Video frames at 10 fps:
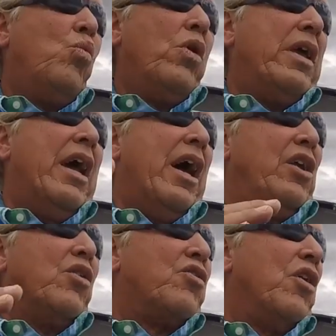Well, yeah,
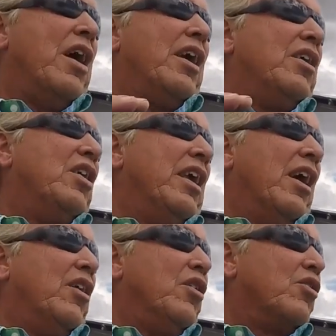you're trying
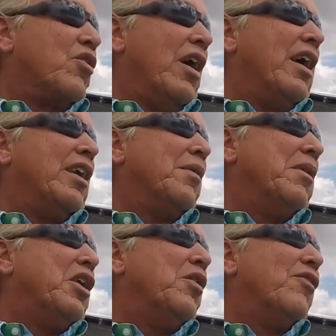to
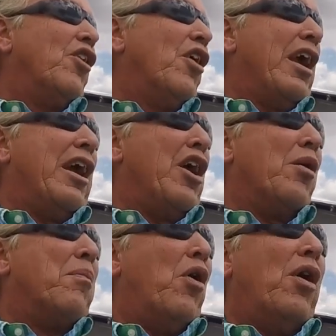maneuver on an
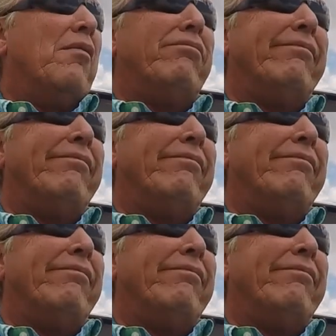airport